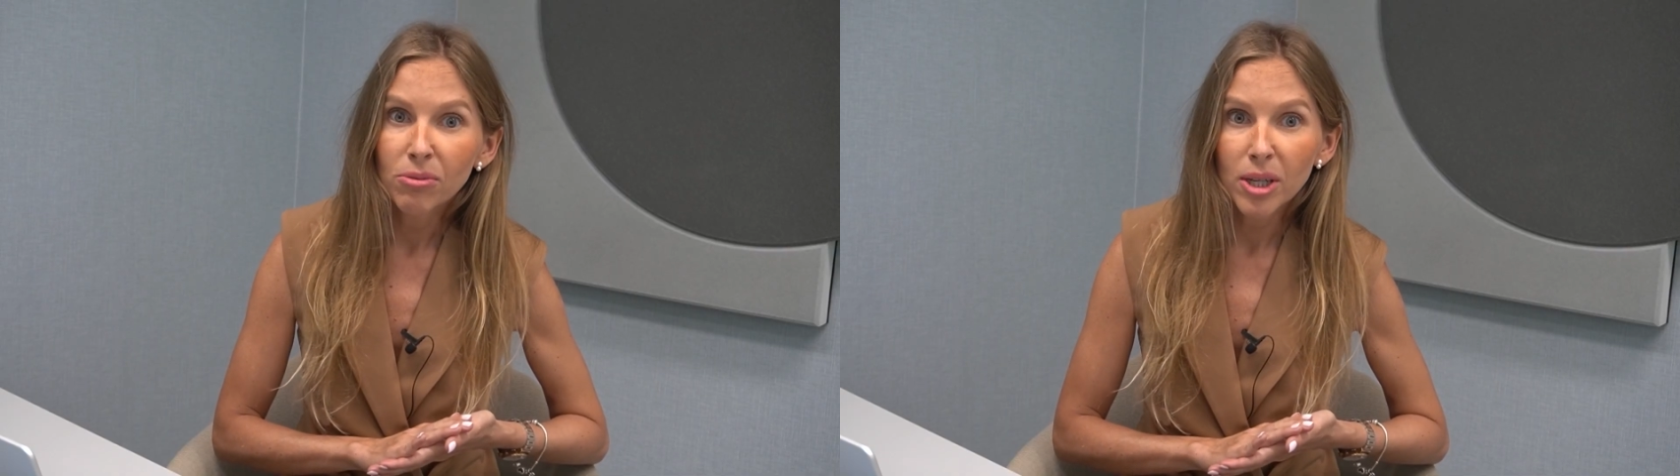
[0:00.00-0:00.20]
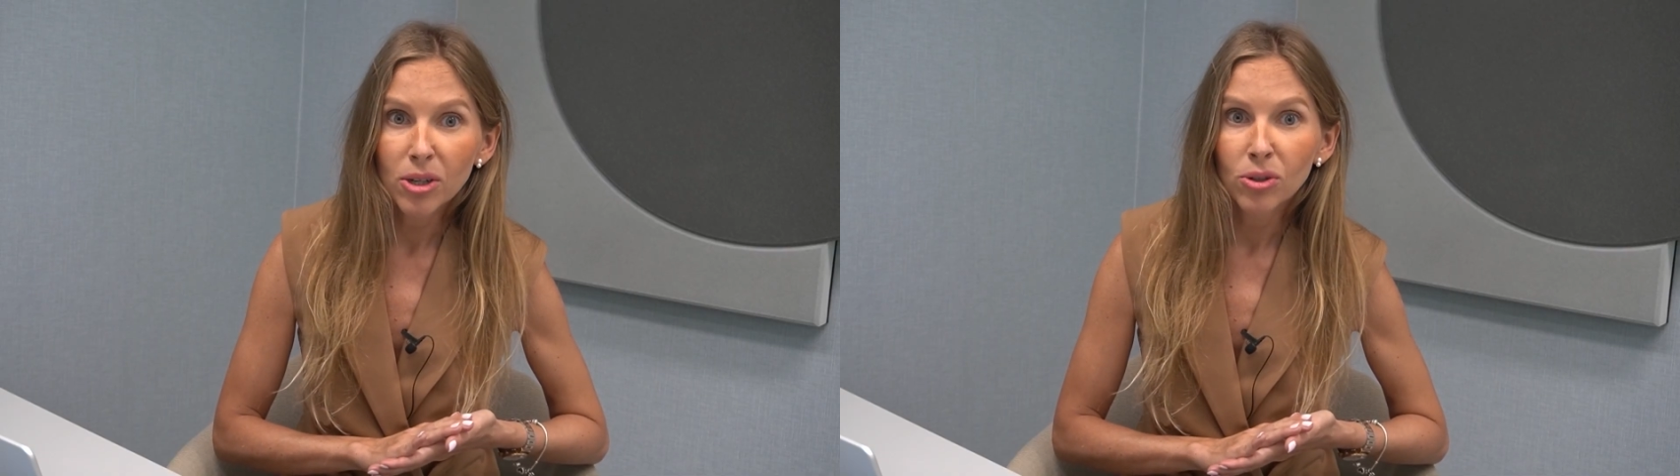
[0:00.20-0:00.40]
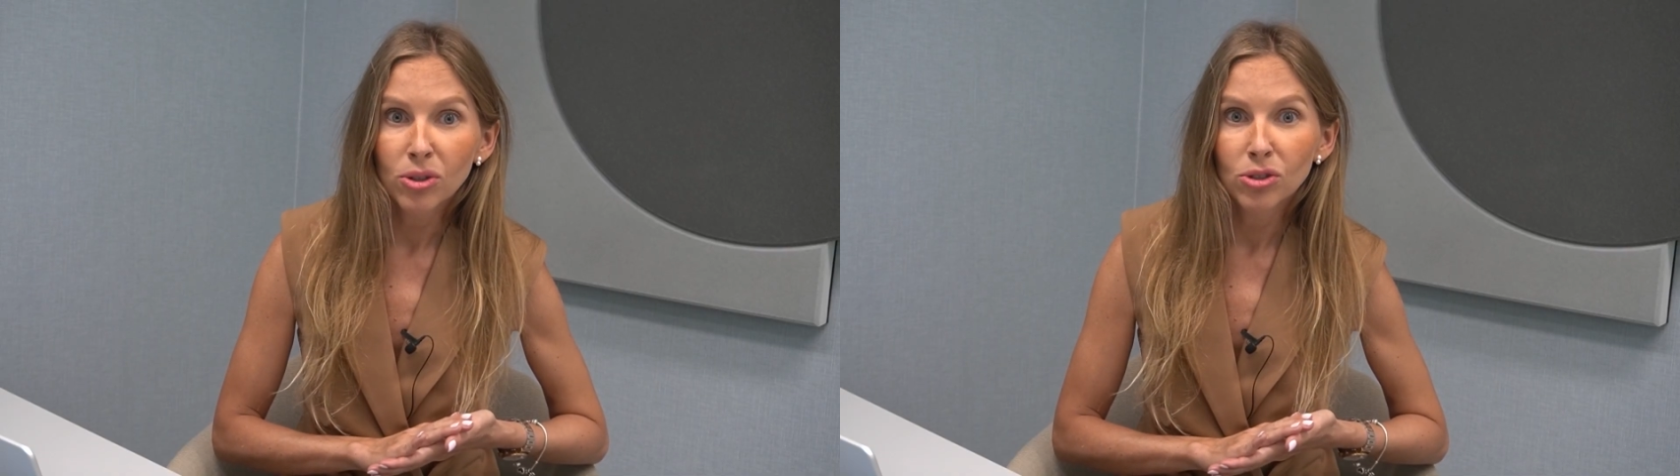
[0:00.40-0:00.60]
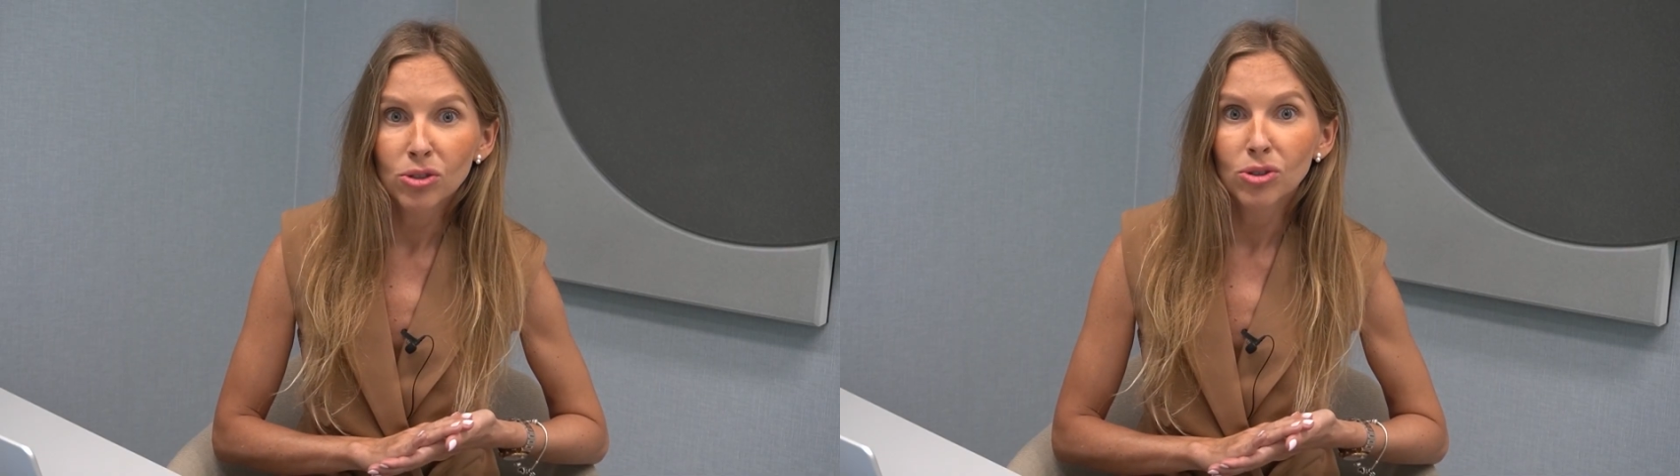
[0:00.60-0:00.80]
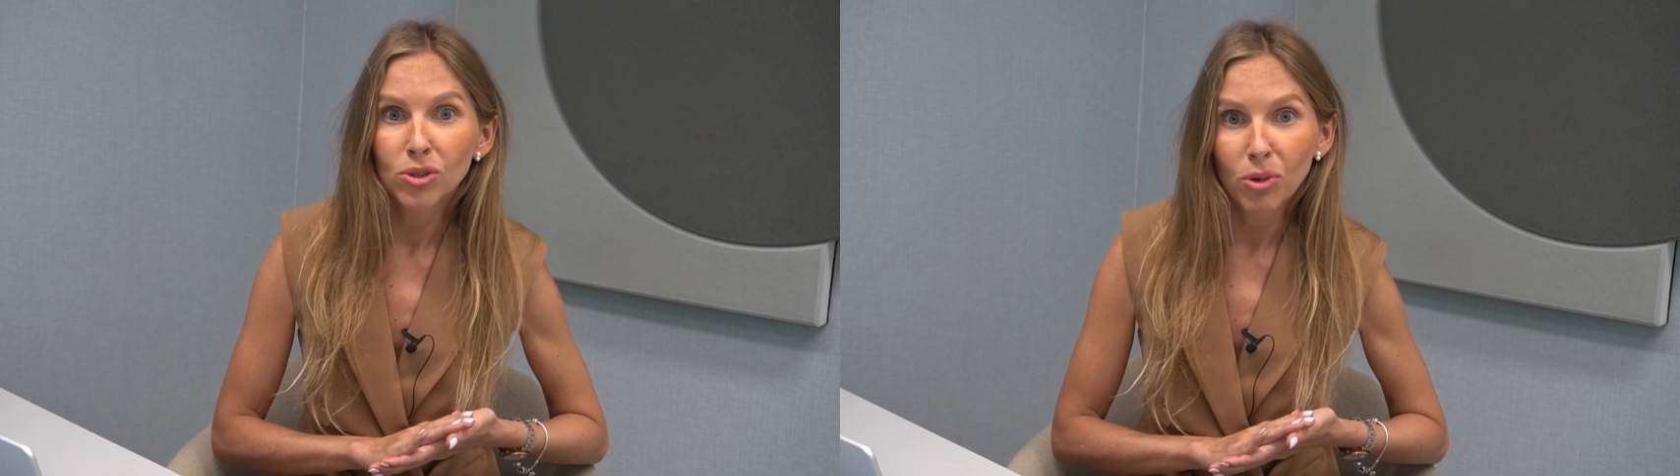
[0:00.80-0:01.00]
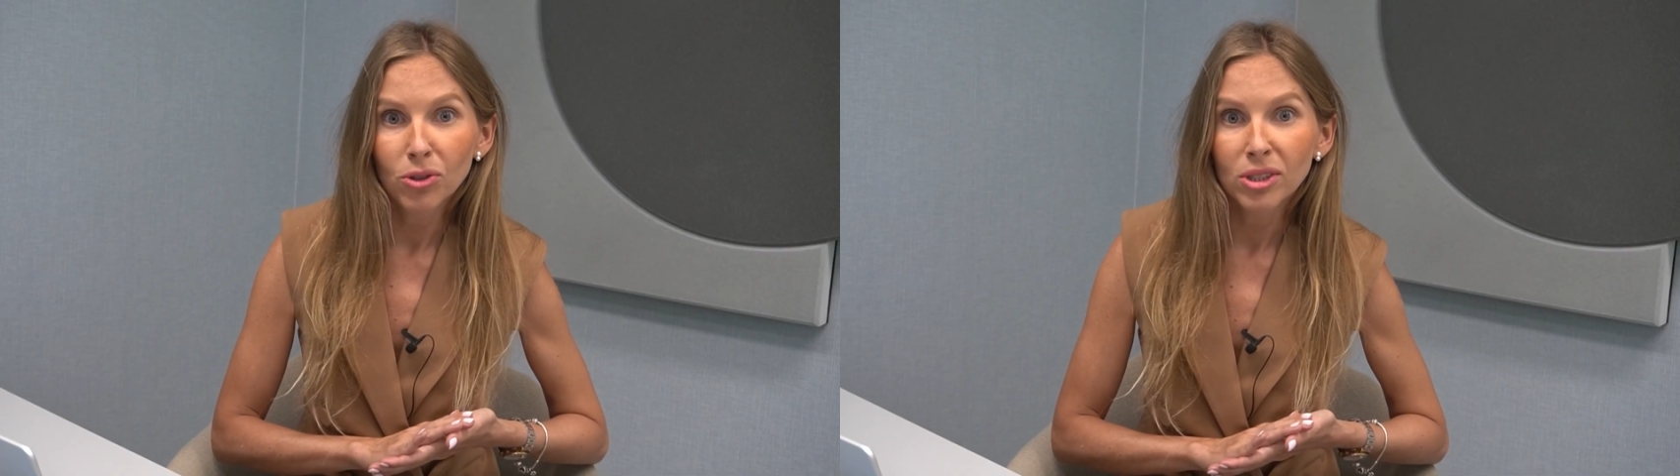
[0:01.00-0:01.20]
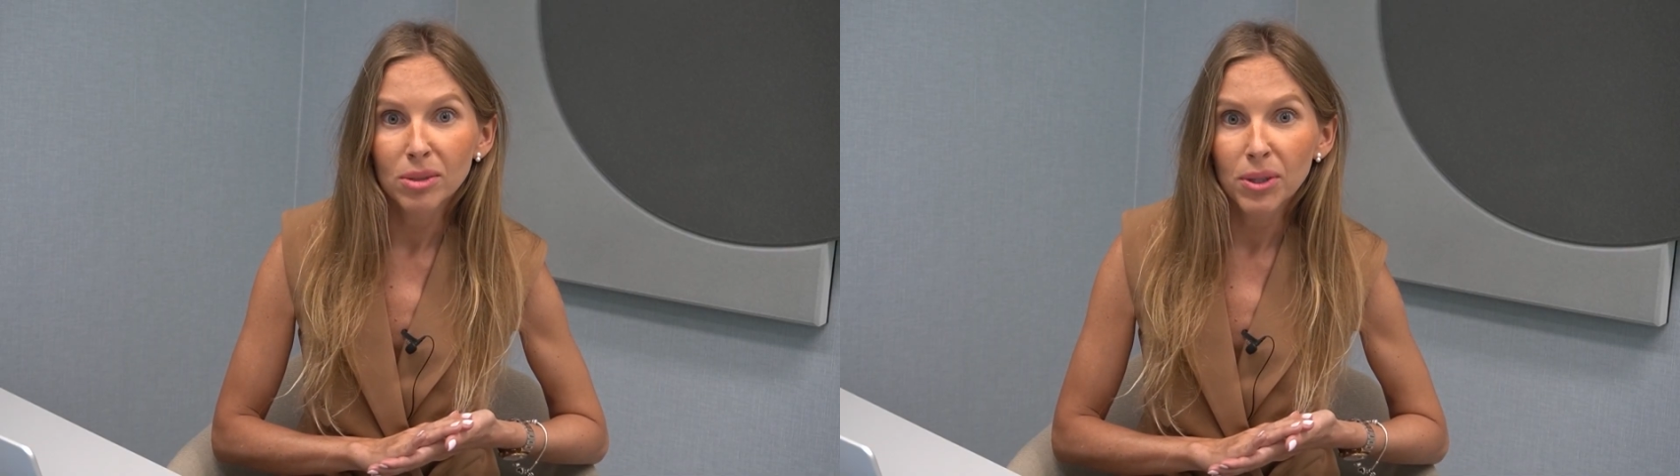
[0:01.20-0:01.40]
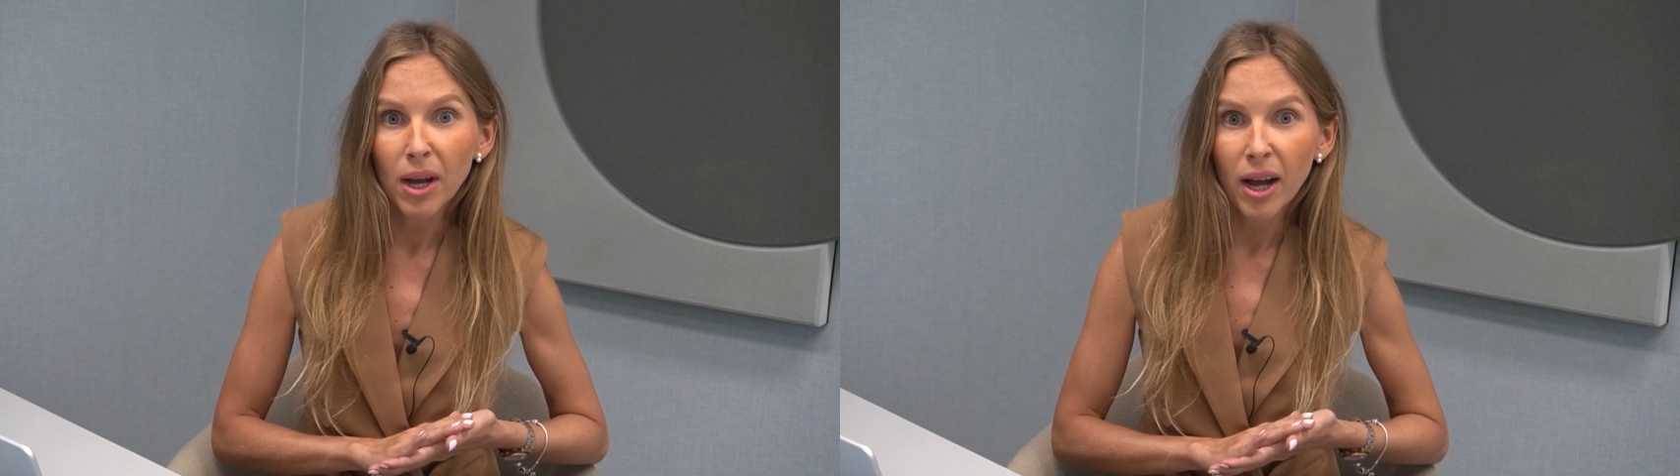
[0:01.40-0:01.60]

we are going to use MongoDB